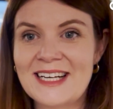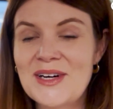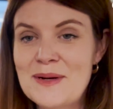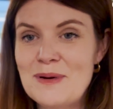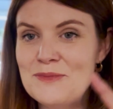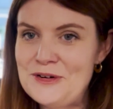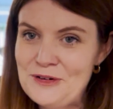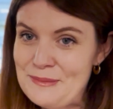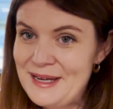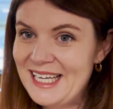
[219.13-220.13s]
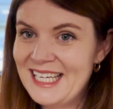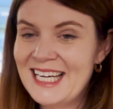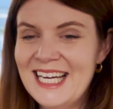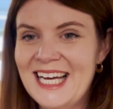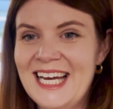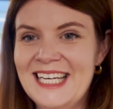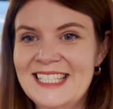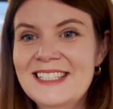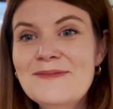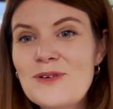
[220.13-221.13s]
quite a bit more gripping
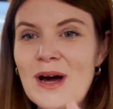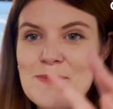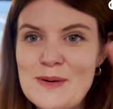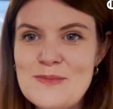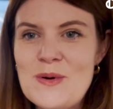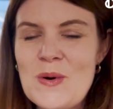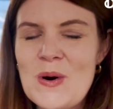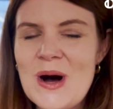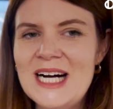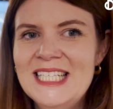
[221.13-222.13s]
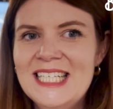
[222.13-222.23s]
and quite a bit more